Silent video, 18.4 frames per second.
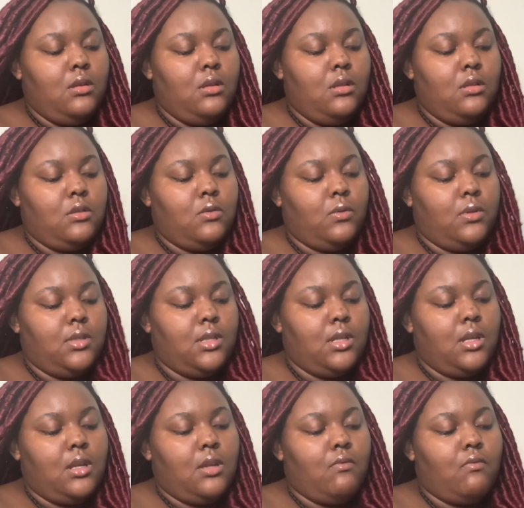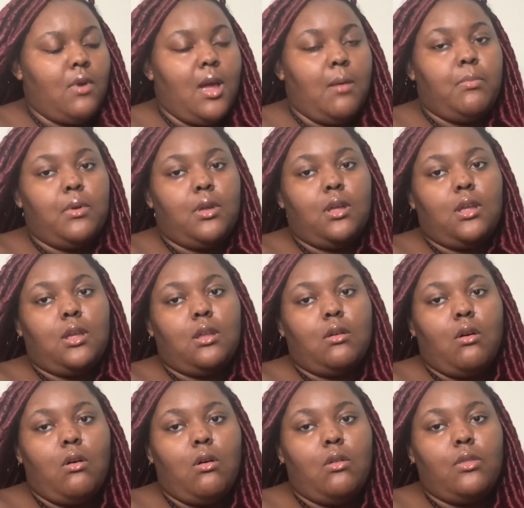twisting and wrapping it
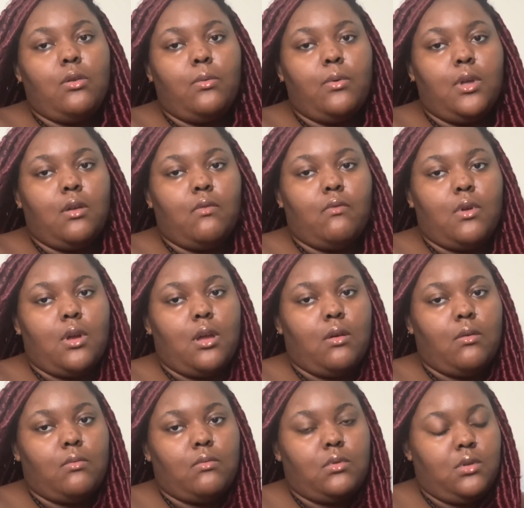all the way around.